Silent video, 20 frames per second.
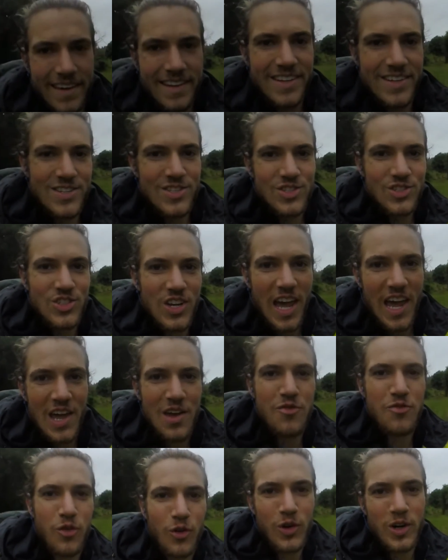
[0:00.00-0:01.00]
It is
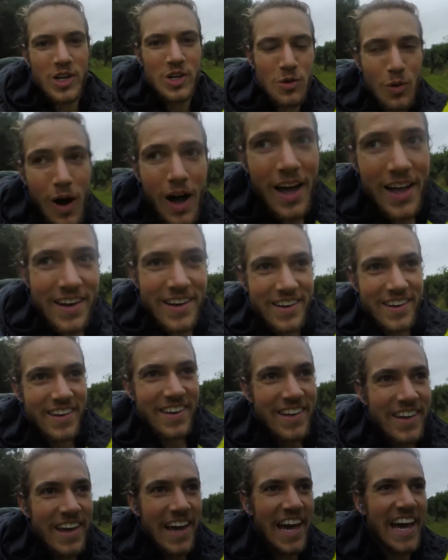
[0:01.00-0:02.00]
day 41,
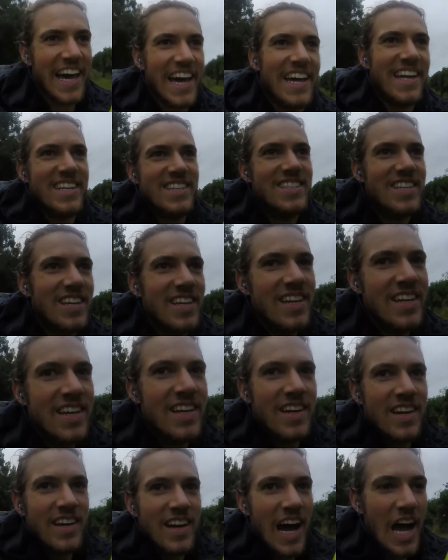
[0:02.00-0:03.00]
and
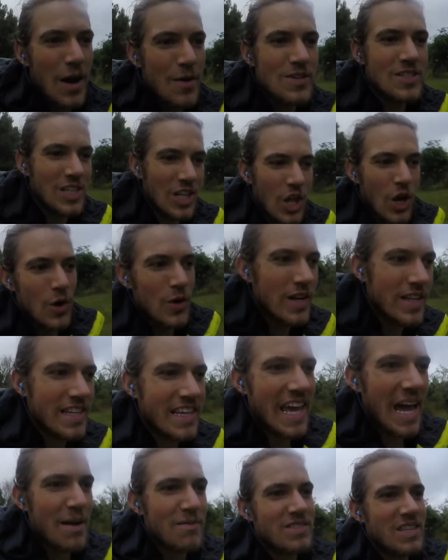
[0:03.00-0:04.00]
I was alone at the
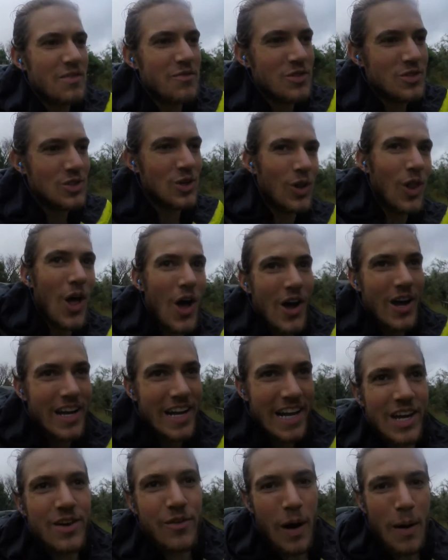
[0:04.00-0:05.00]
campsite for so long,
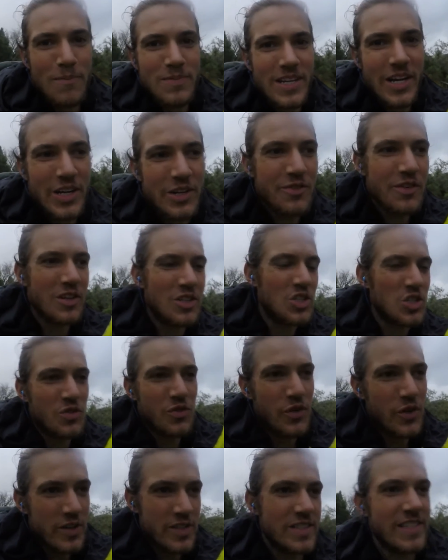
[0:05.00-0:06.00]
crept out of it just
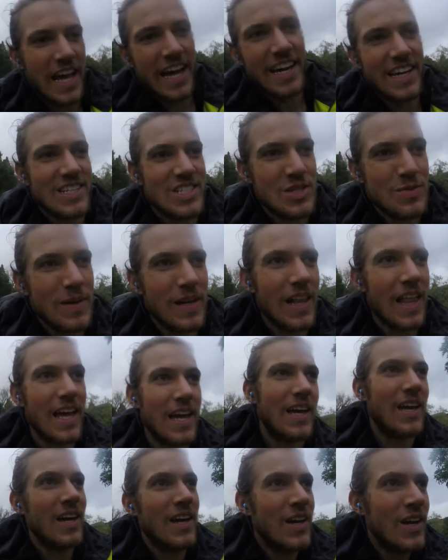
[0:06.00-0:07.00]
for a second to be
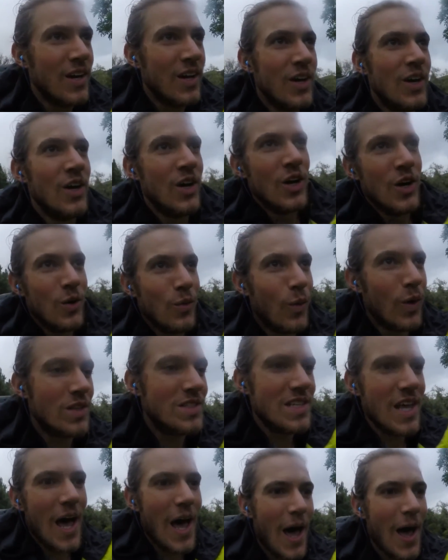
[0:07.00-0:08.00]
like,
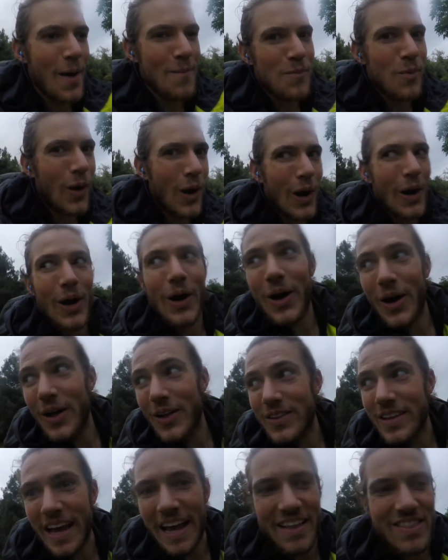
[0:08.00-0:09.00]
what's up,
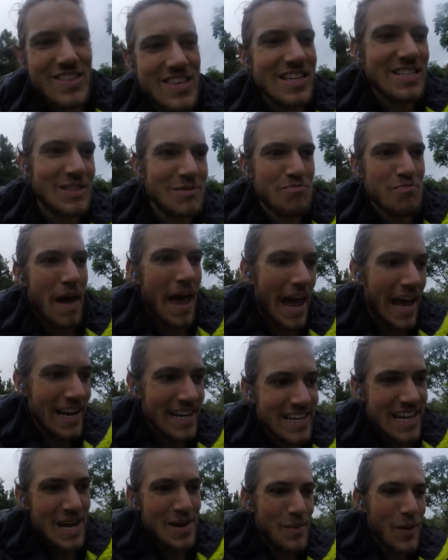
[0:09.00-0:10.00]
world? And this
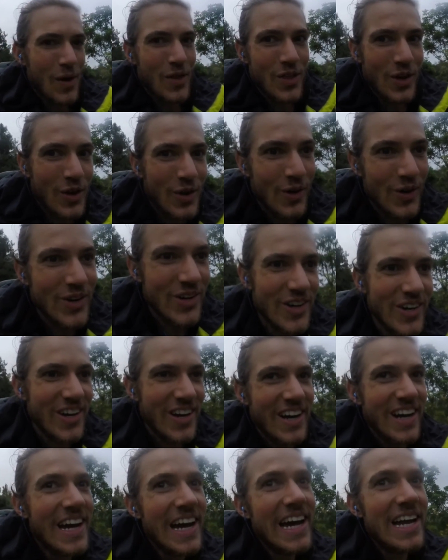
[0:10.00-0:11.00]
man came around the corner,
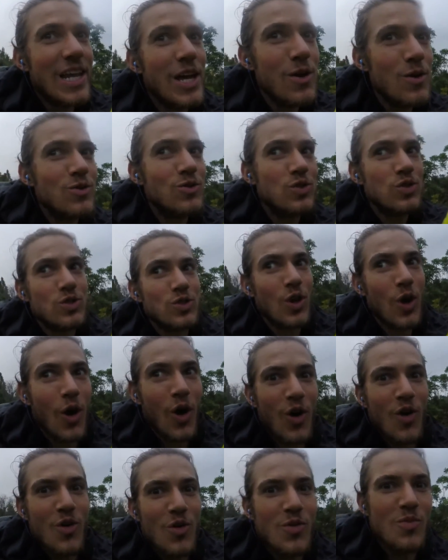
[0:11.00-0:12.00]
and he was
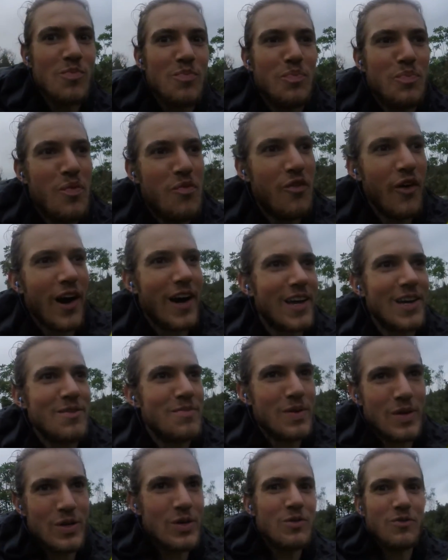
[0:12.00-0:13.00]
so fucking
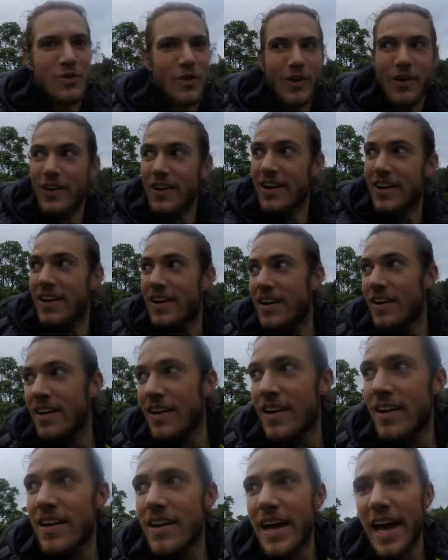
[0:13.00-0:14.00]
beautiful.
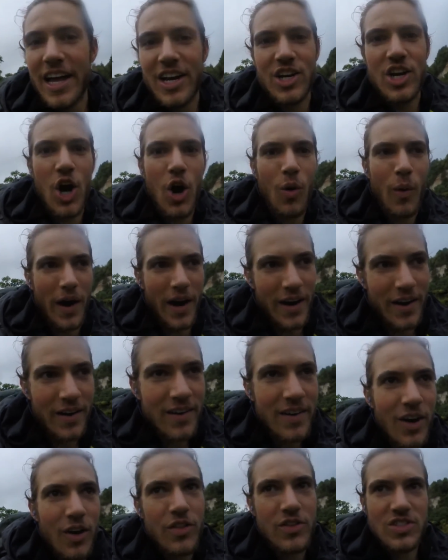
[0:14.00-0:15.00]
Out of nowhere.
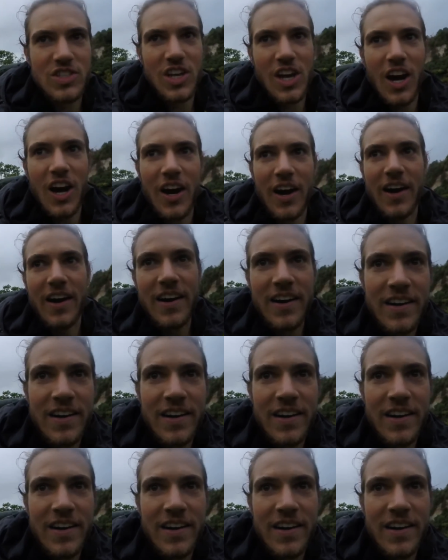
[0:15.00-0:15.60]
Oh, there's a car.